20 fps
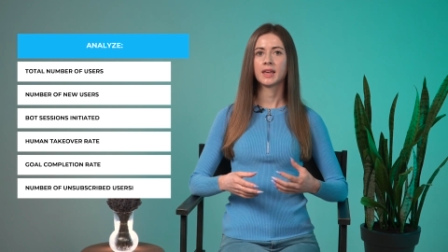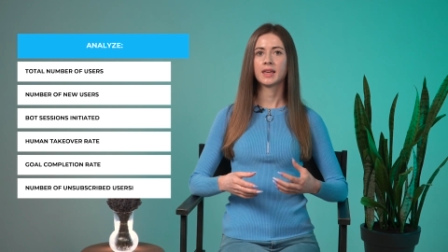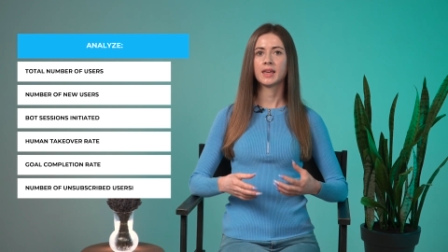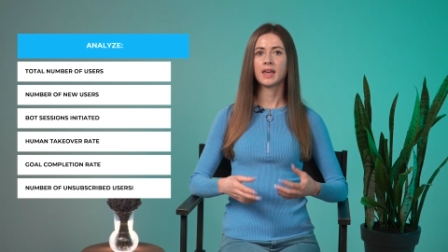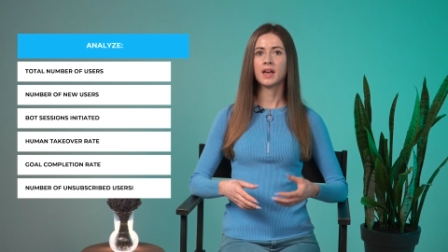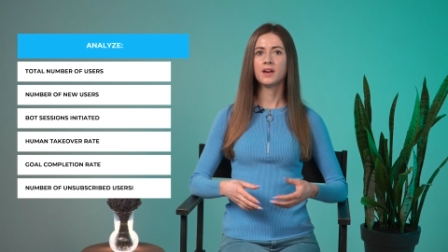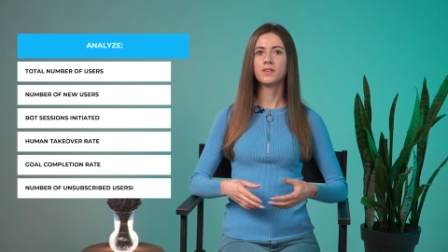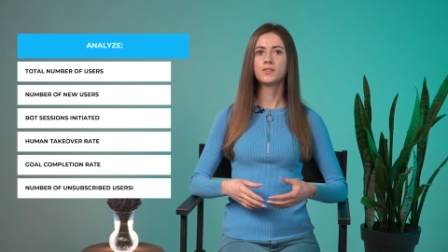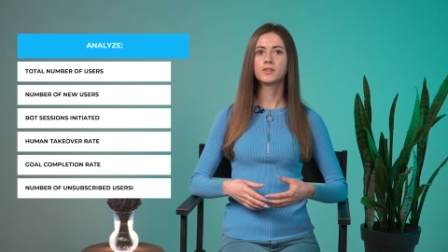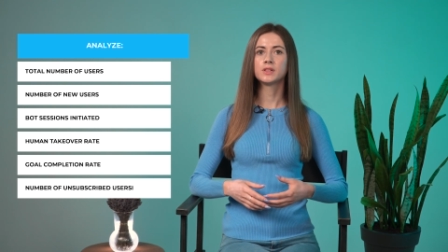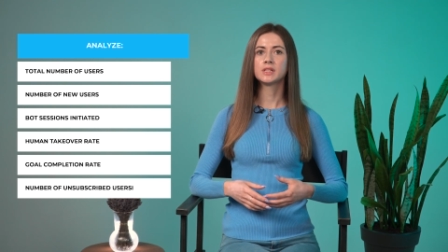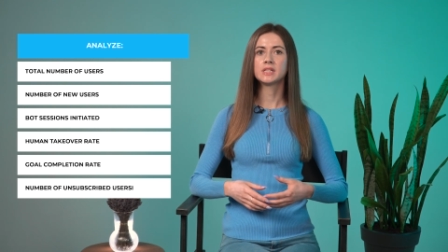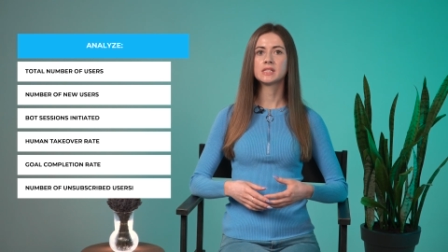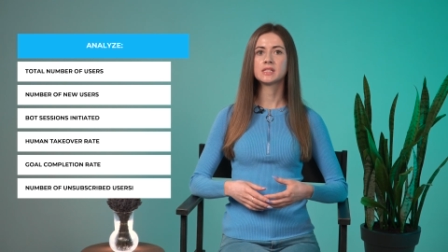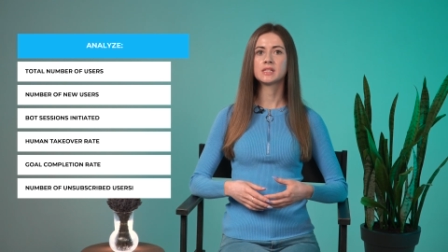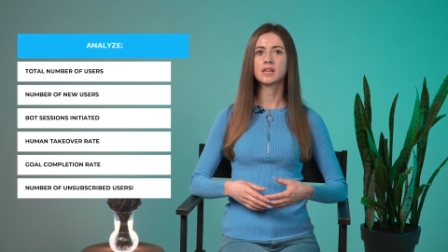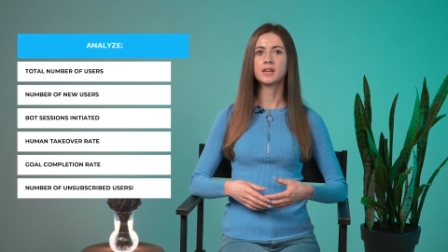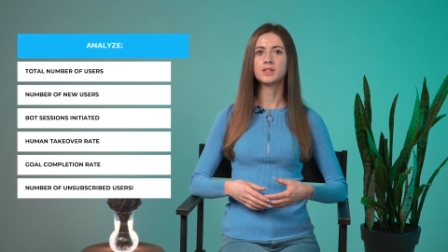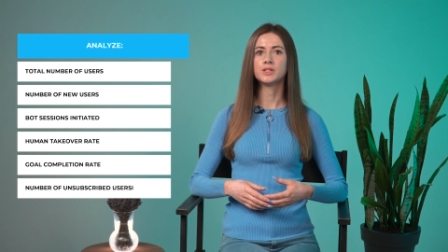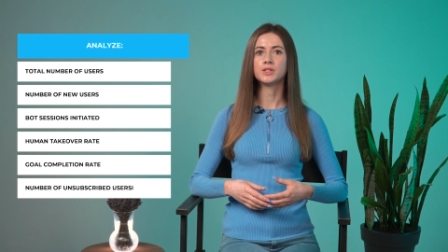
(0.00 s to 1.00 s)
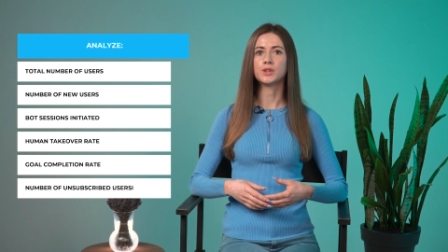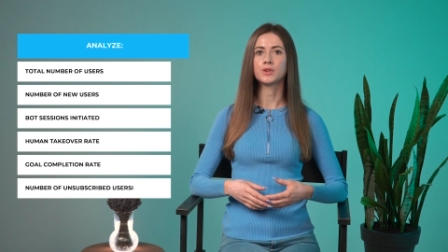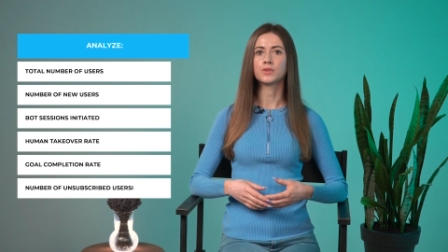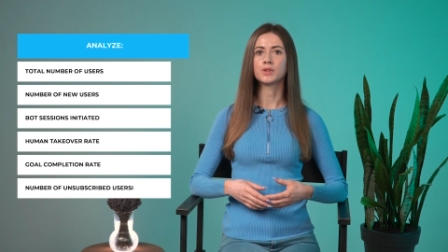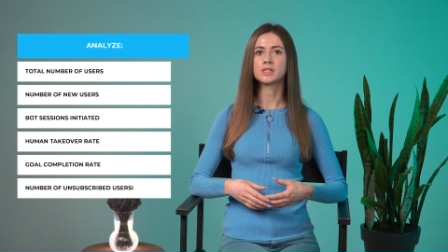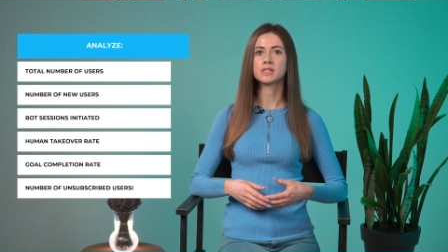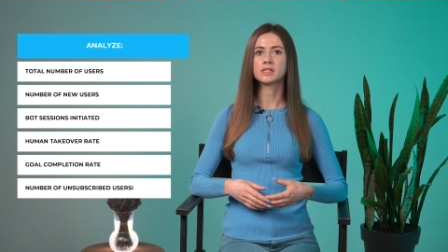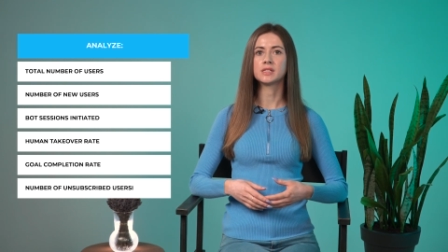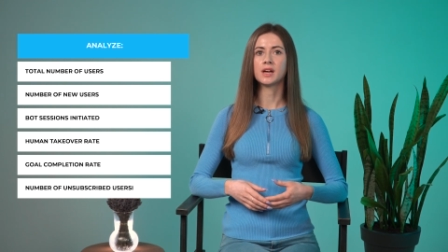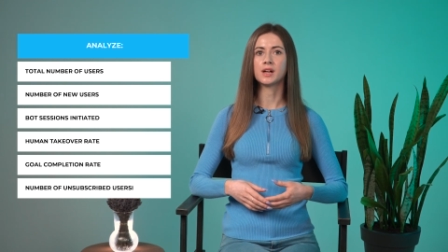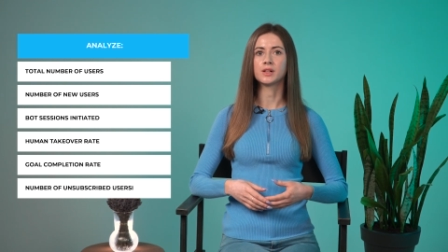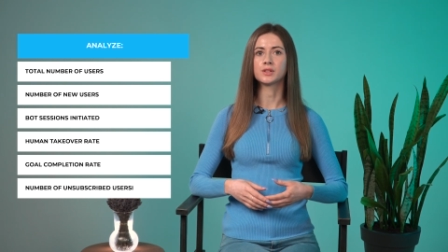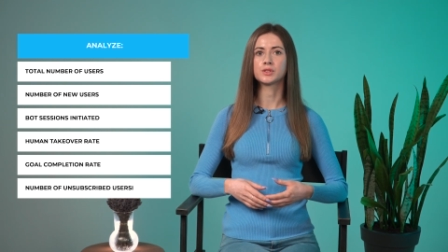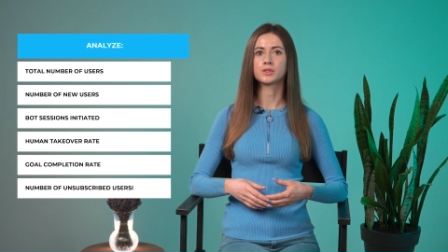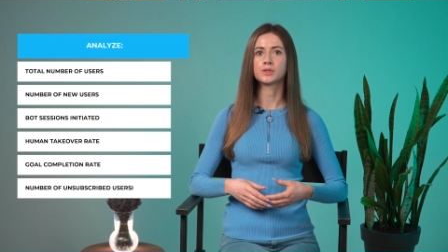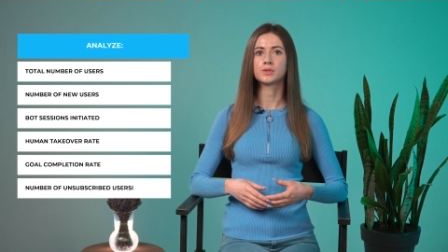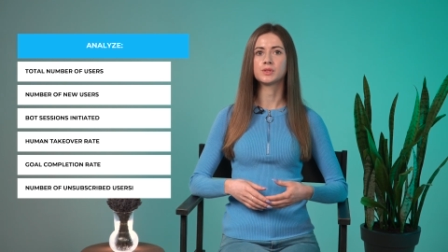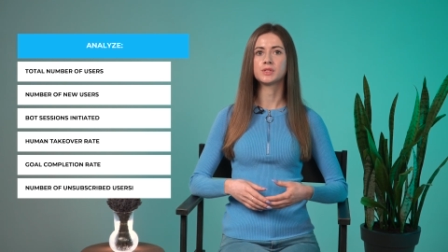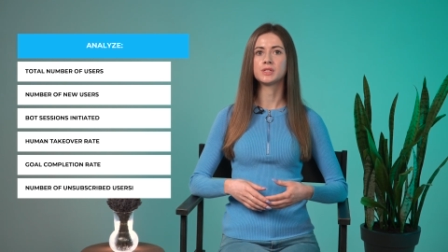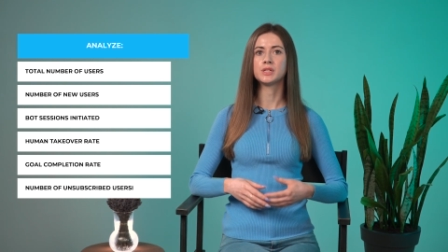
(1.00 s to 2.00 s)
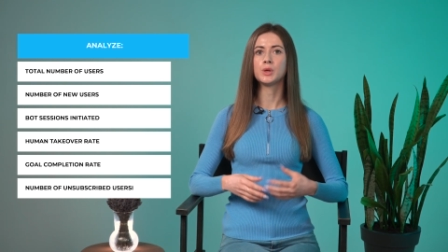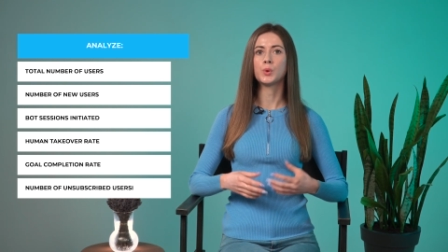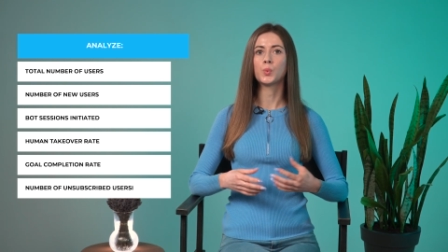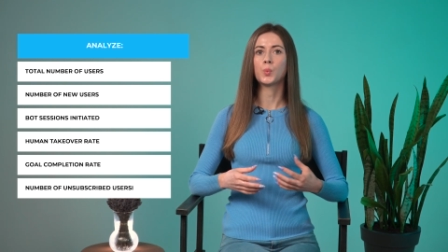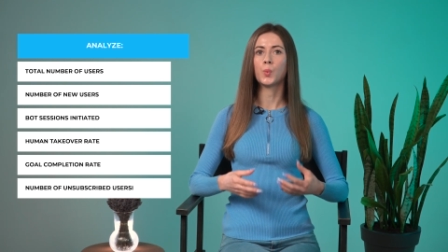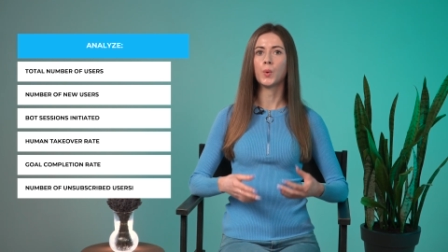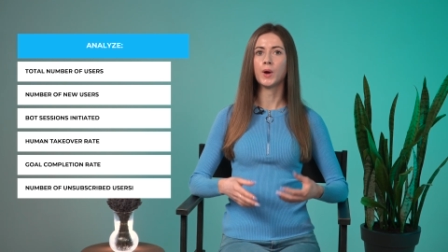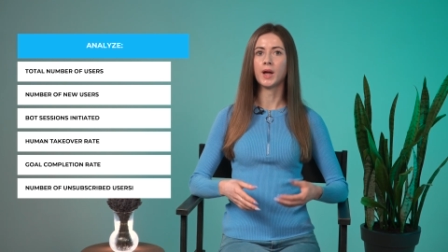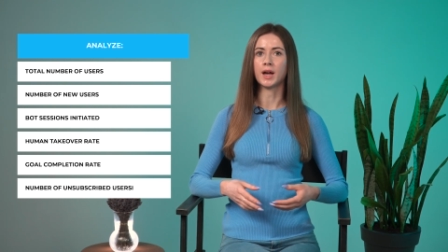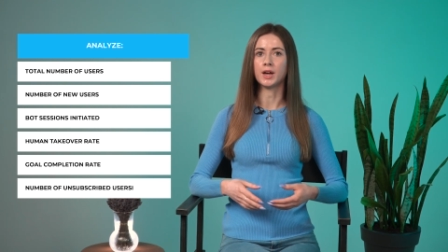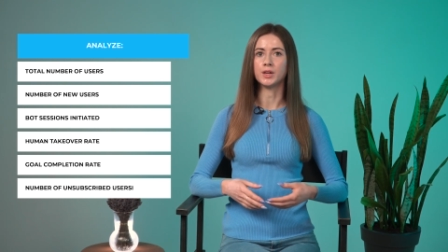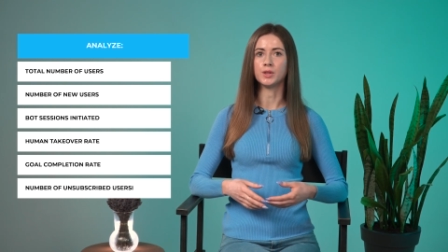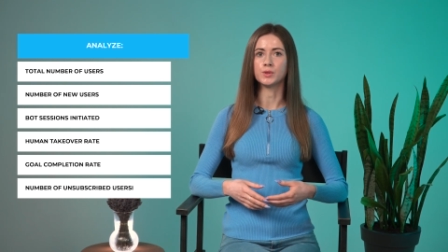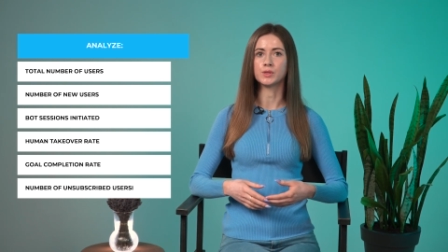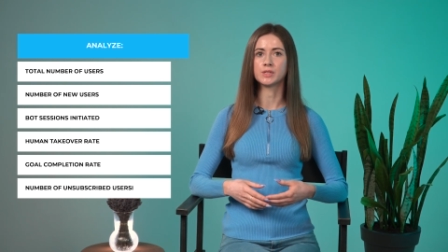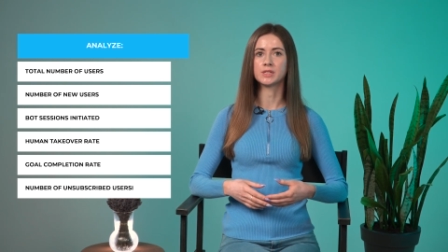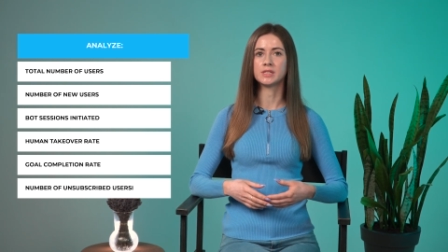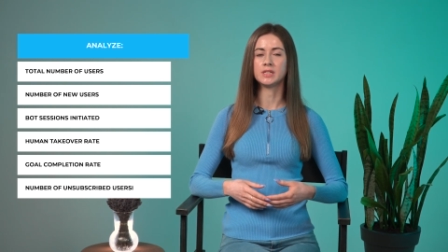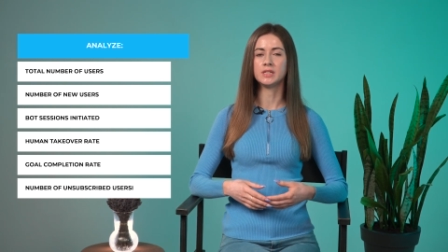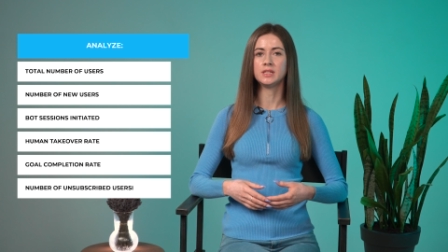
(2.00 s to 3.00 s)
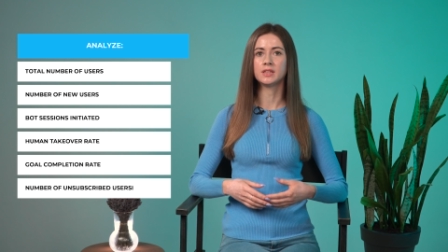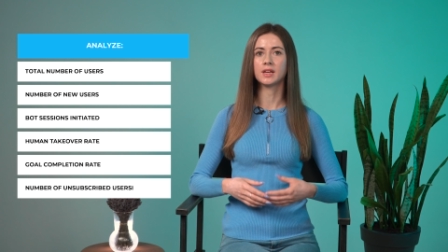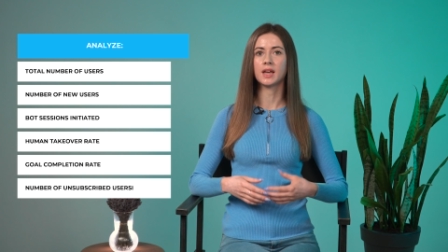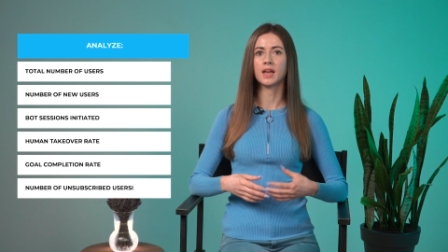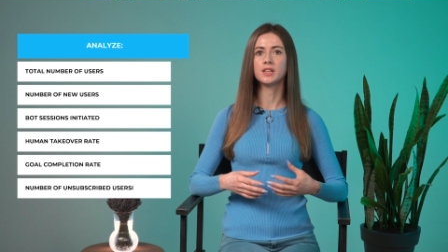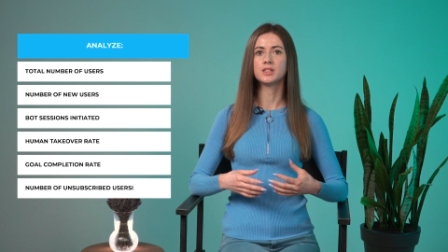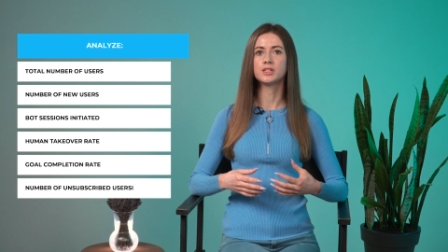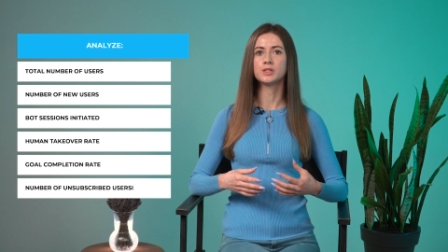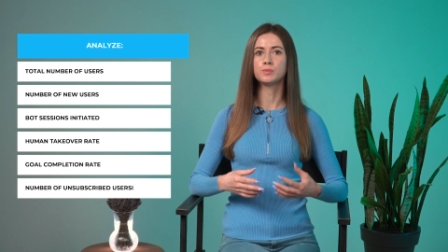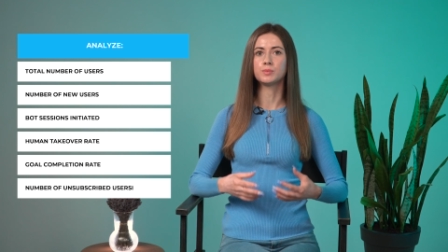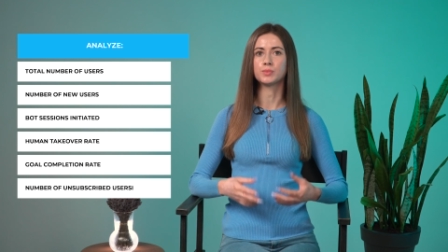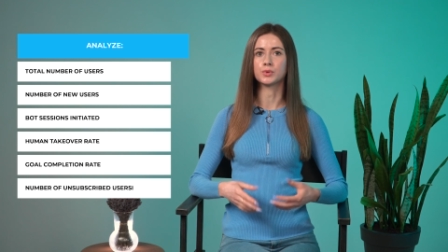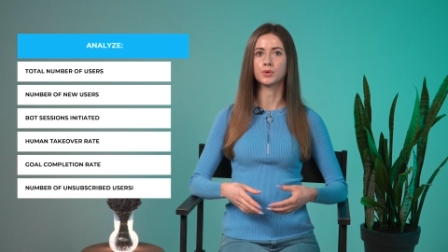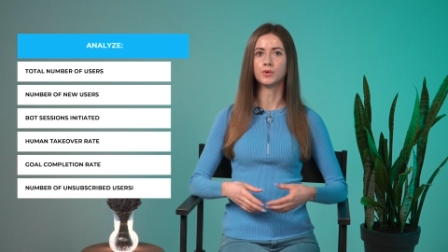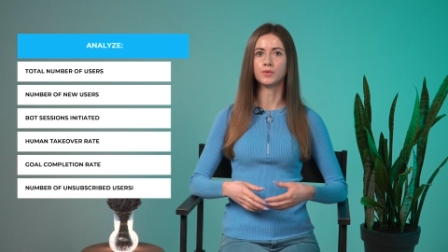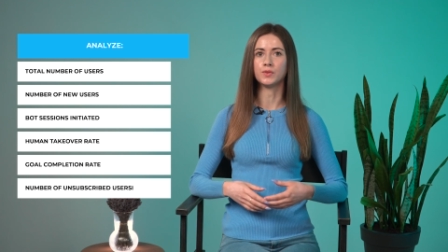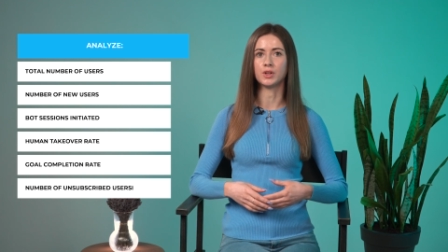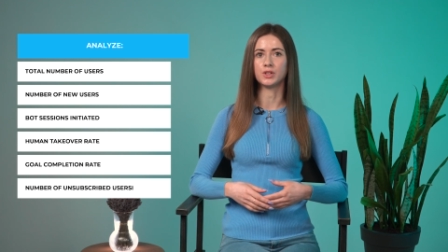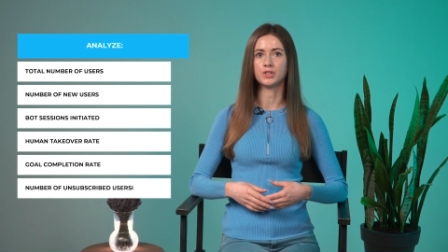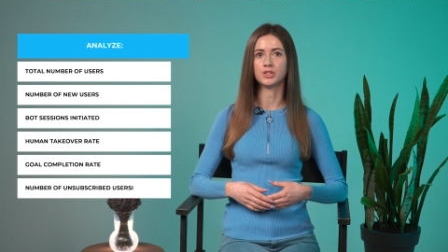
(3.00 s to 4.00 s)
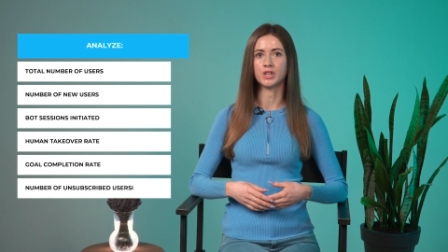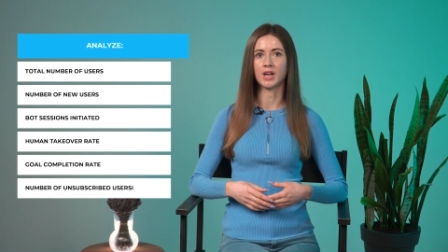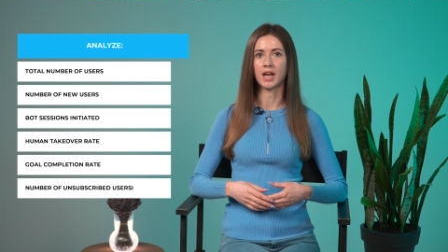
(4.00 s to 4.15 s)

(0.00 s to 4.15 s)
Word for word: Carefully study your results to see where you think and improve your